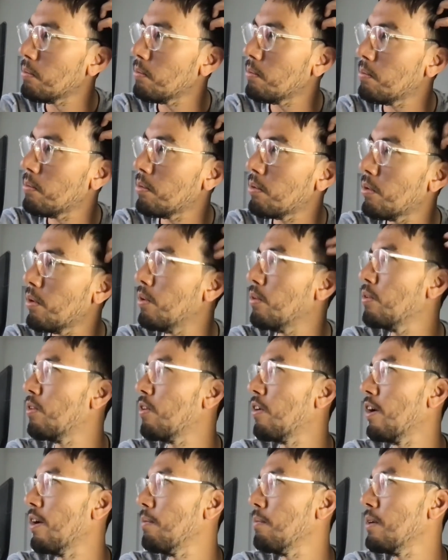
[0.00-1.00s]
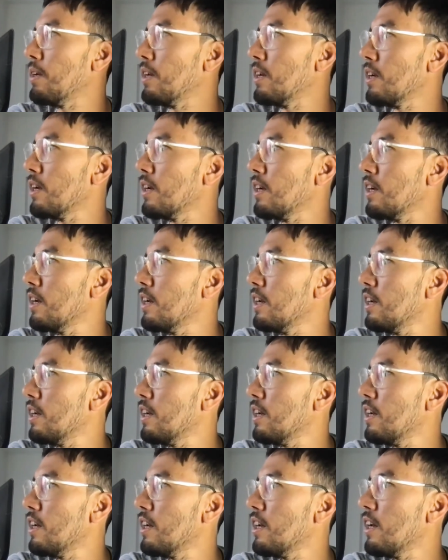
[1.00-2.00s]
programming
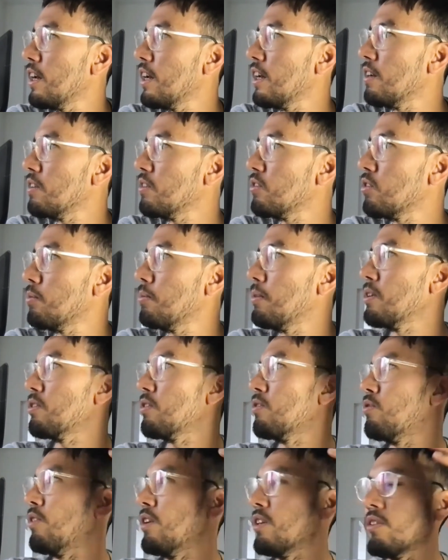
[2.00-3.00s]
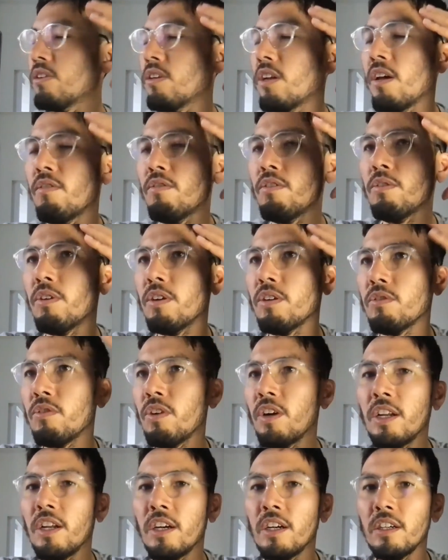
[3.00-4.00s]
and so much of what's on everyone's
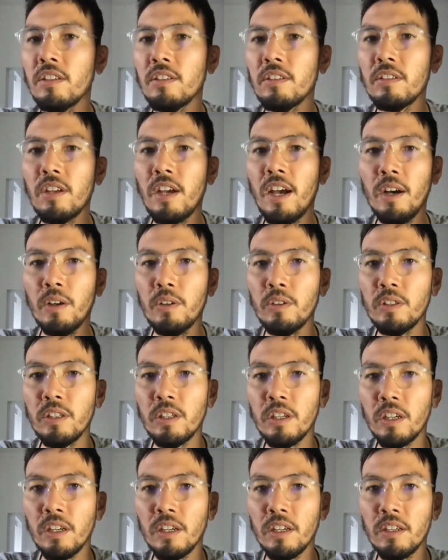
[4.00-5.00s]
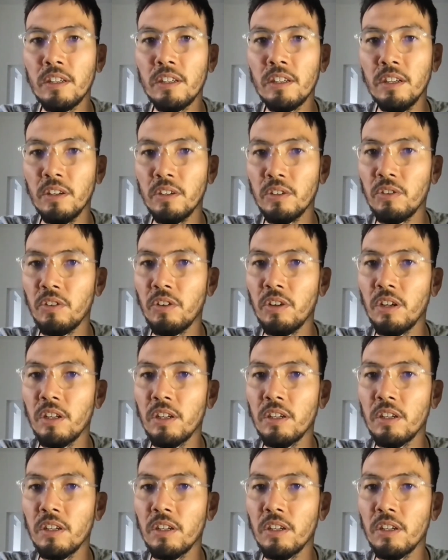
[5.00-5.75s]
radar is housing in Australia,